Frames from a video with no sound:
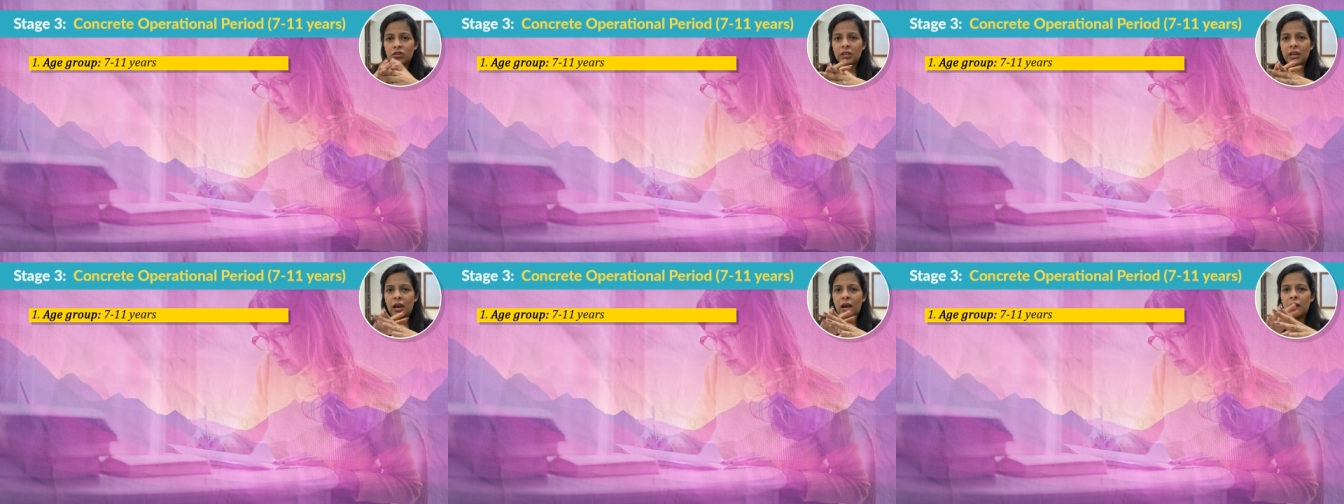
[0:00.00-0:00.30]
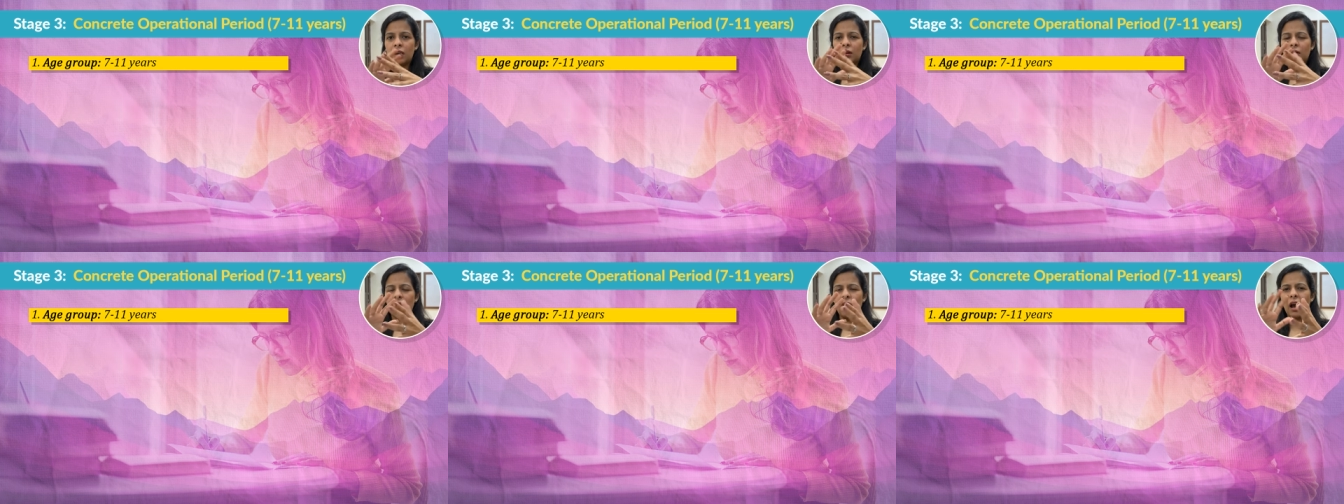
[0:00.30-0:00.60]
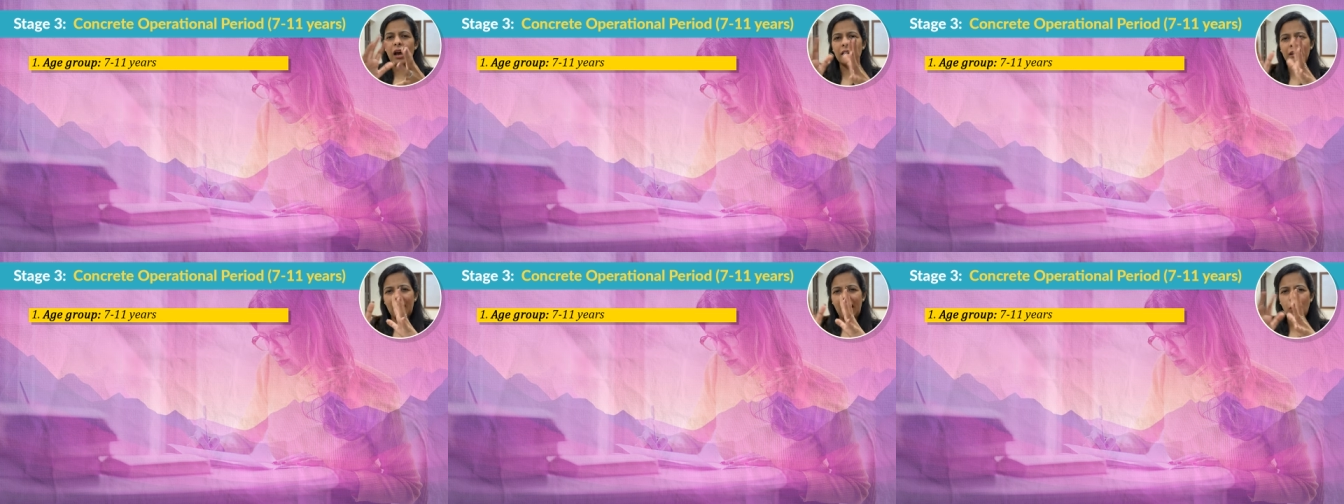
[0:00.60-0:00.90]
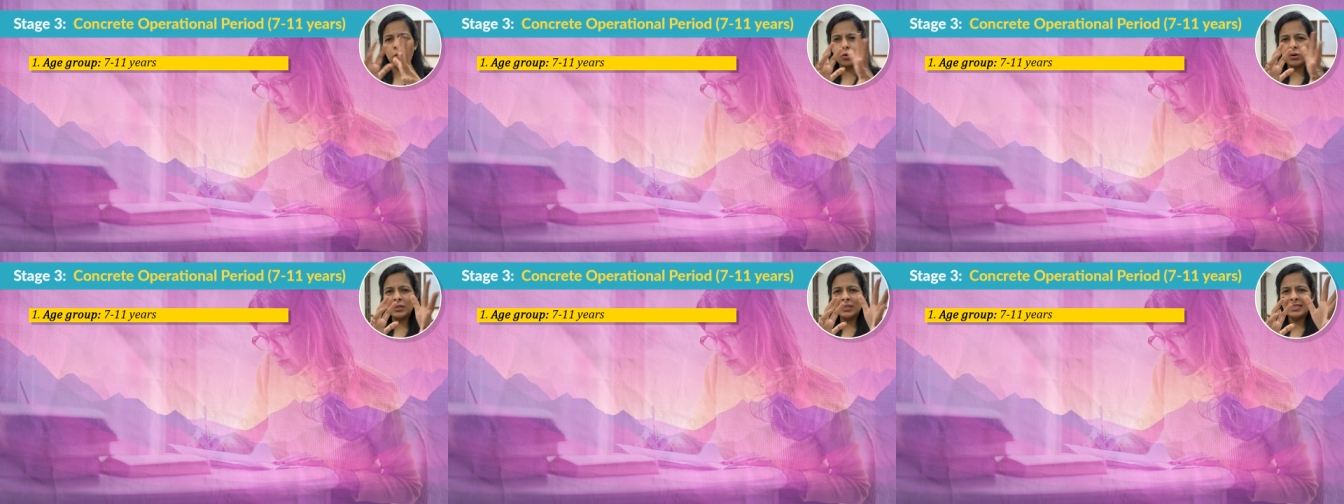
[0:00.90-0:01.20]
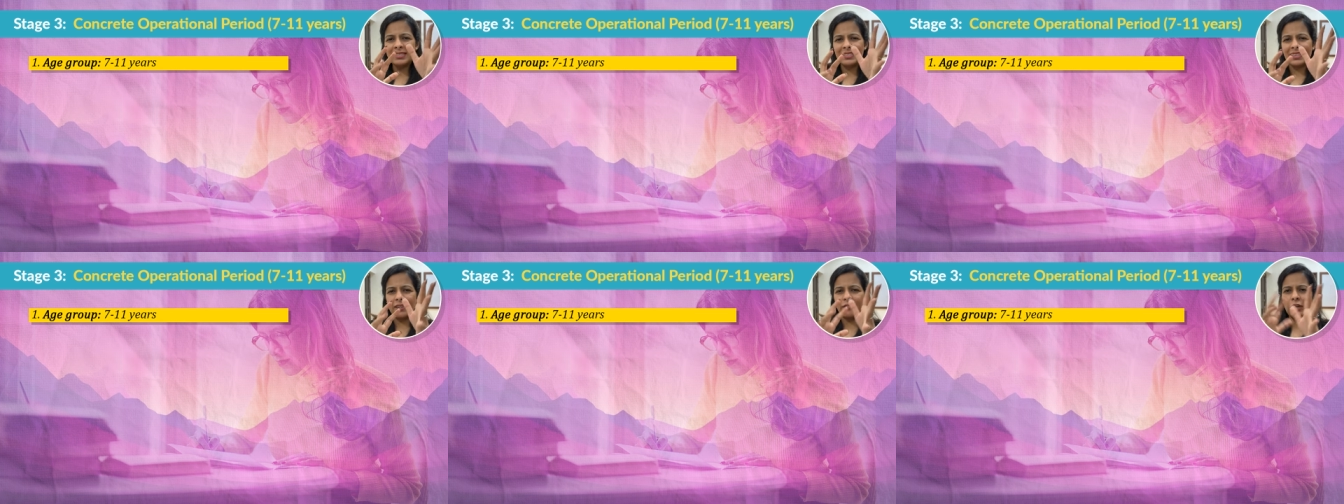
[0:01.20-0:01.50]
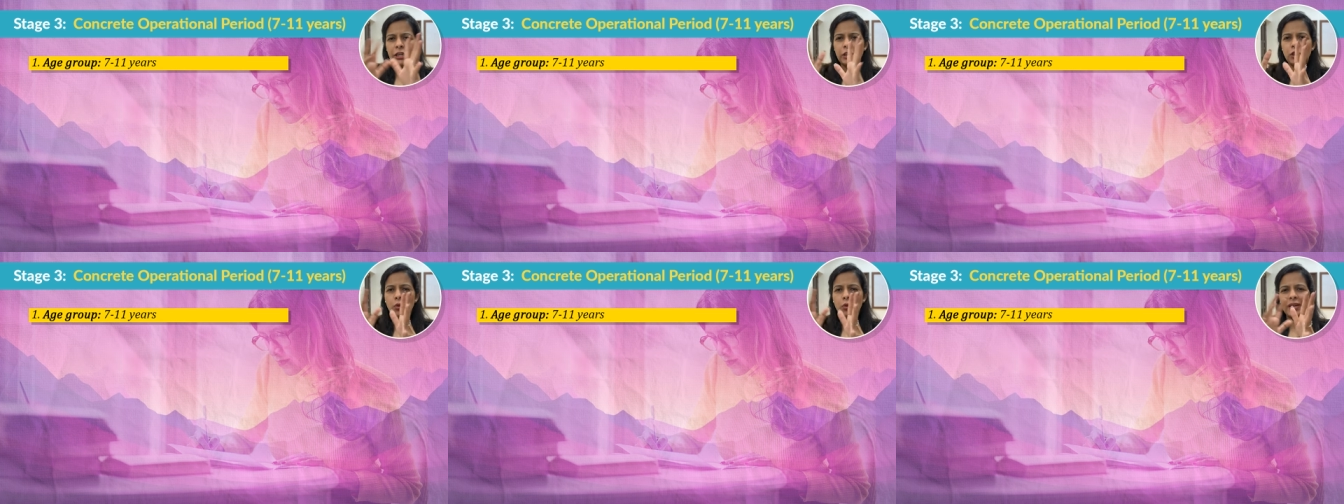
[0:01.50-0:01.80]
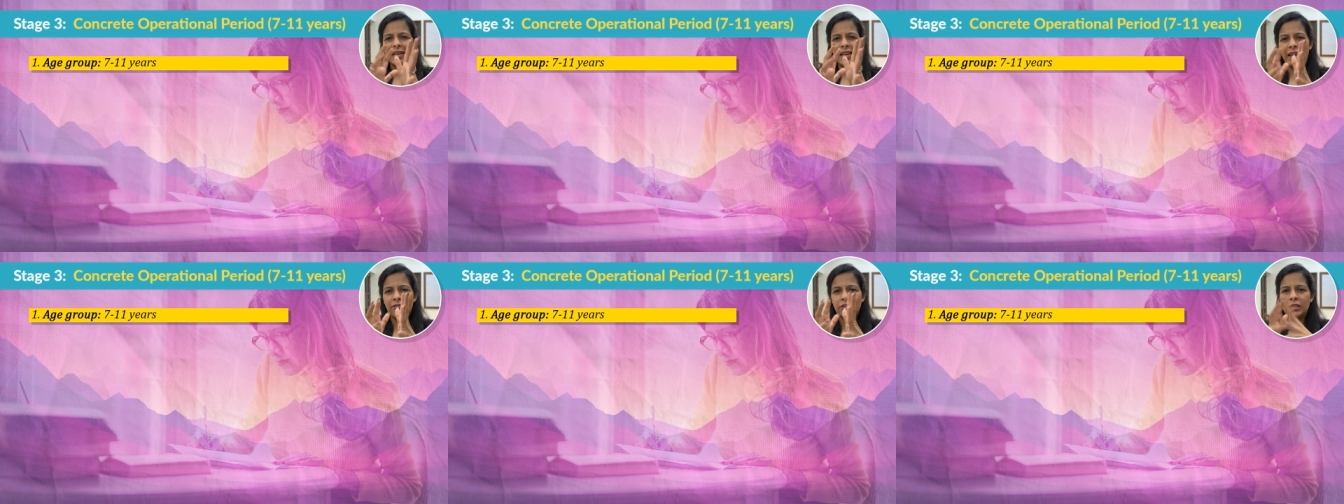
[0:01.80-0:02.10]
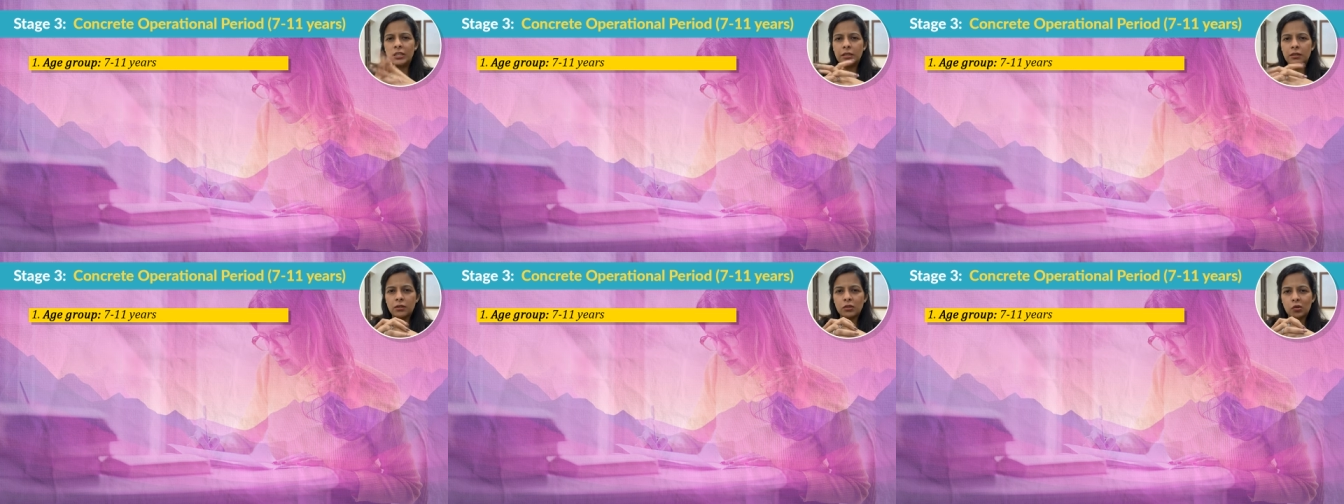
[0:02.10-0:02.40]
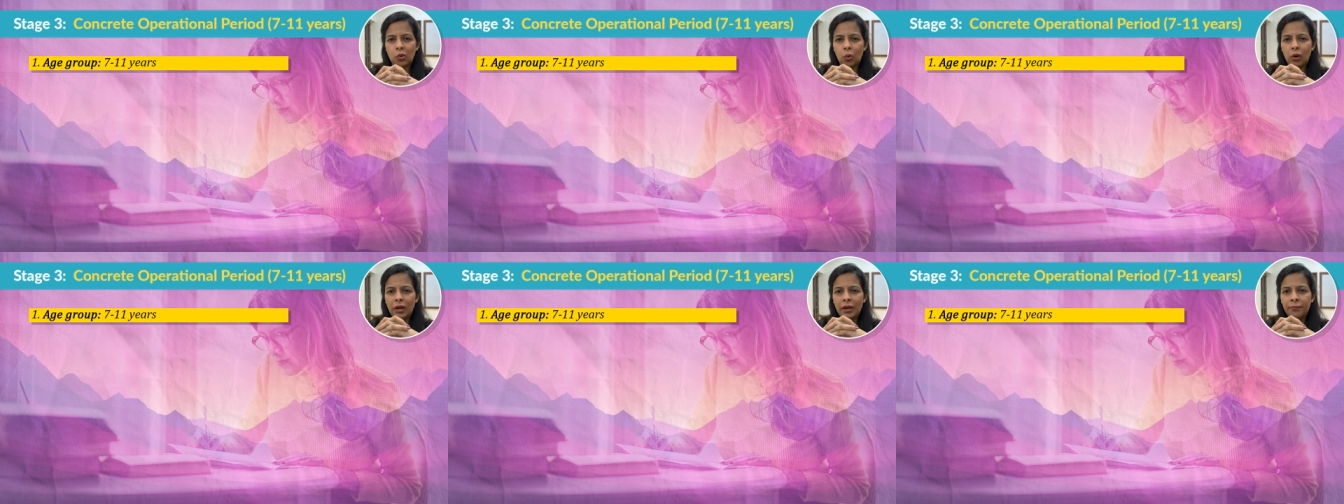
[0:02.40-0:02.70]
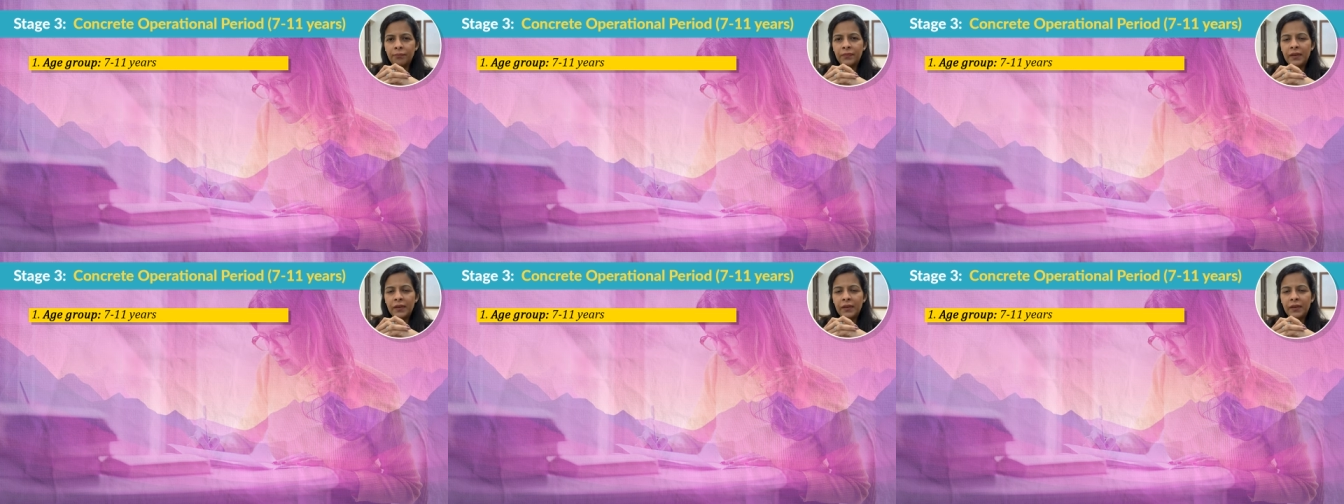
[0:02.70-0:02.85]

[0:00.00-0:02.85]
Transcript: they are around 7 to 11 years old